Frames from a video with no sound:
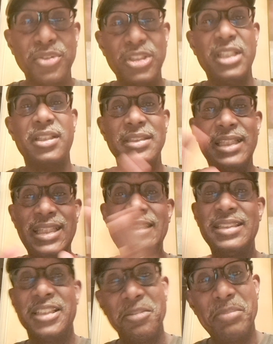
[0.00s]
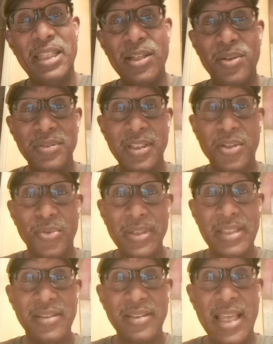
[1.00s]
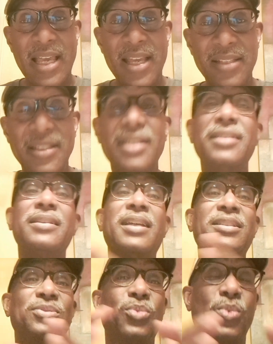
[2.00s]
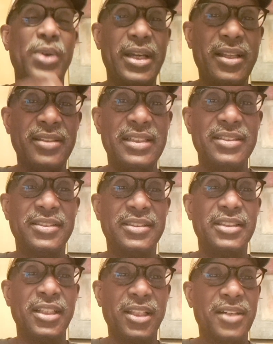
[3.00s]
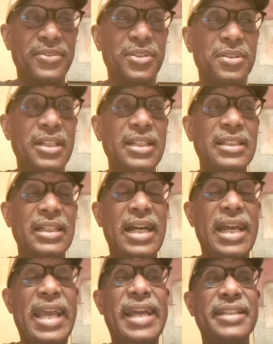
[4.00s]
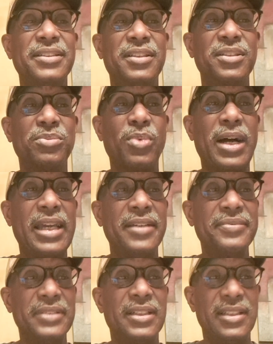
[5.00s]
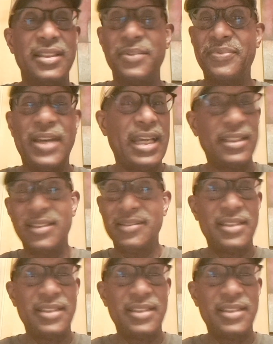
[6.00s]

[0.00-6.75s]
She could easily be on the queen side as well as the lover and good wife. And in fact,